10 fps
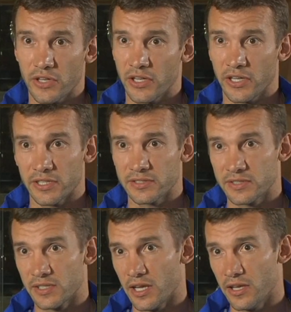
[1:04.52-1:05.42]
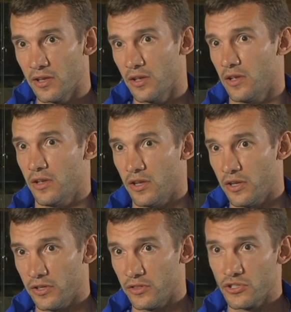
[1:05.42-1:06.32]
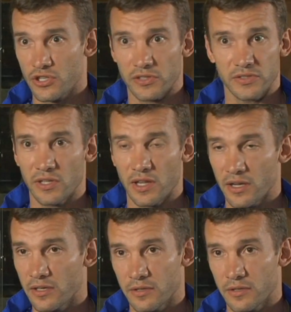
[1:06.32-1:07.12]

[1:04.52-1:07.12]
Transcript: he can stay in the Chelsea like.